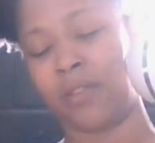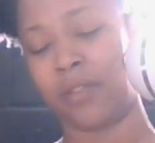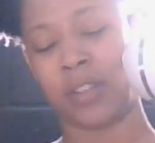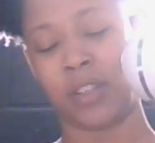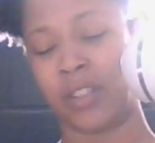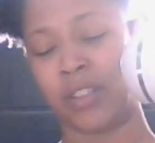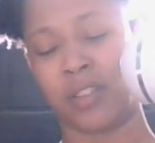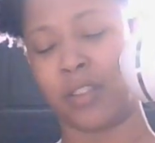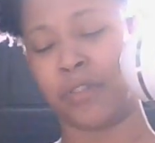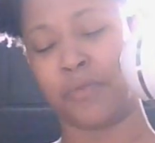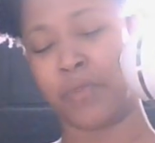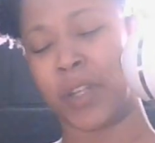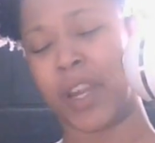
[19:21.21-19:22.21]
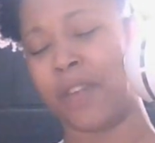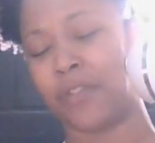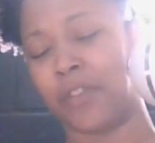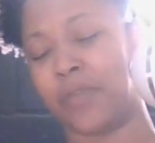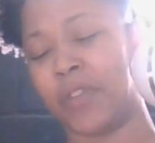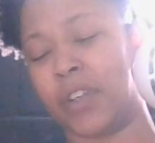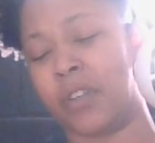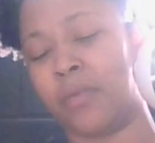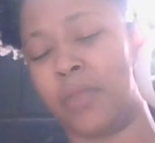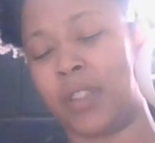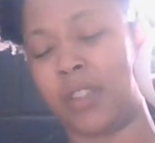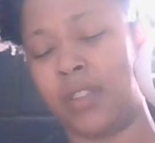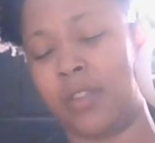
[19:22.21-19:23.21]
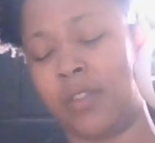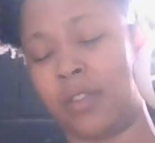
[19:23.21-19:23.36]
because of whatever the fuck. What's this?